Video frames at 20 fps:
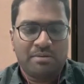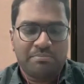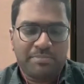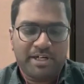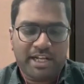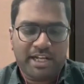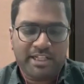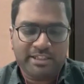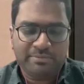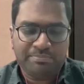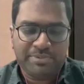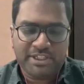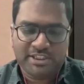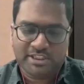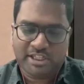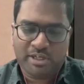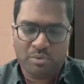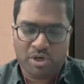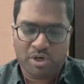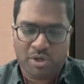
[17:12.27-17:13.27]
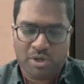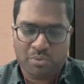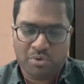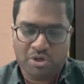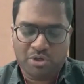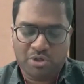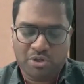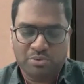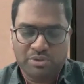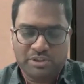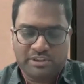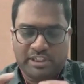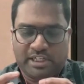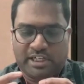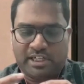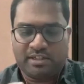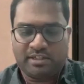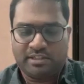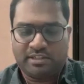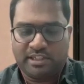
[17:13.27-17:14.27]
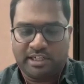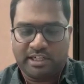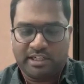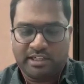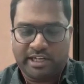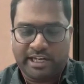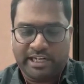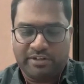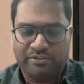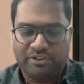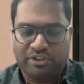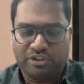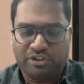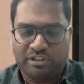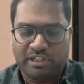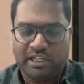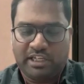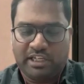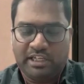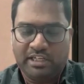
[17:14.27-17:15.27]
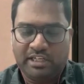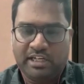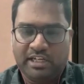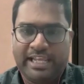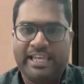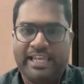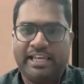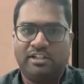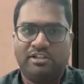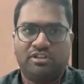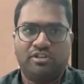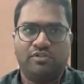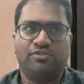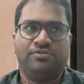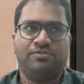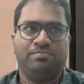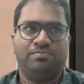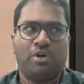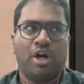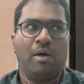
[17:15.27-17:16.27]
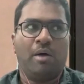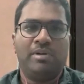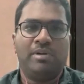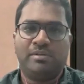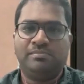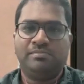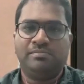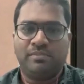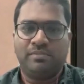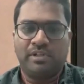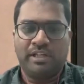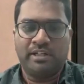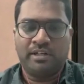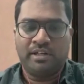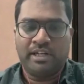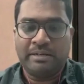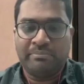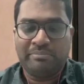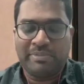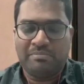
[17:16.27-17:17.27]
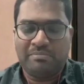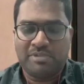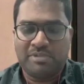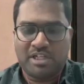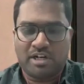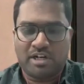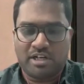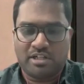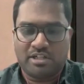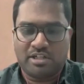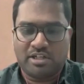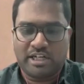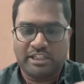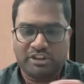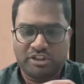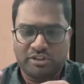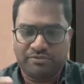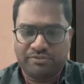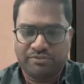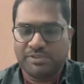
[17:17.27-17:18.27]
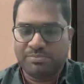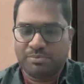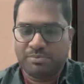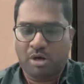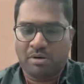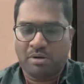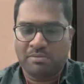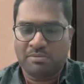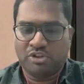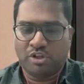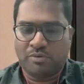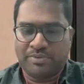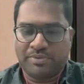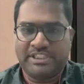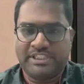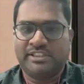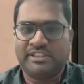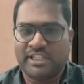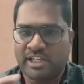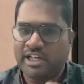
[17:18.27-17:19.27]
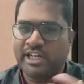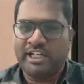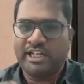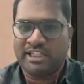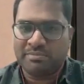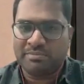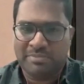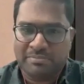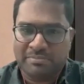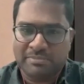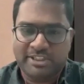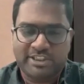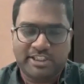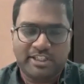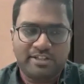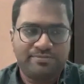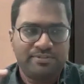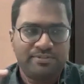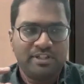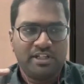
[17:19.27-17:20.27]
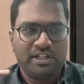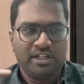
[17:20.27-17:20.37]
But I think personally, what I want to do is there are kind of three layers of problem in meme generation, right? So the first problem is obviously generating the meme itself.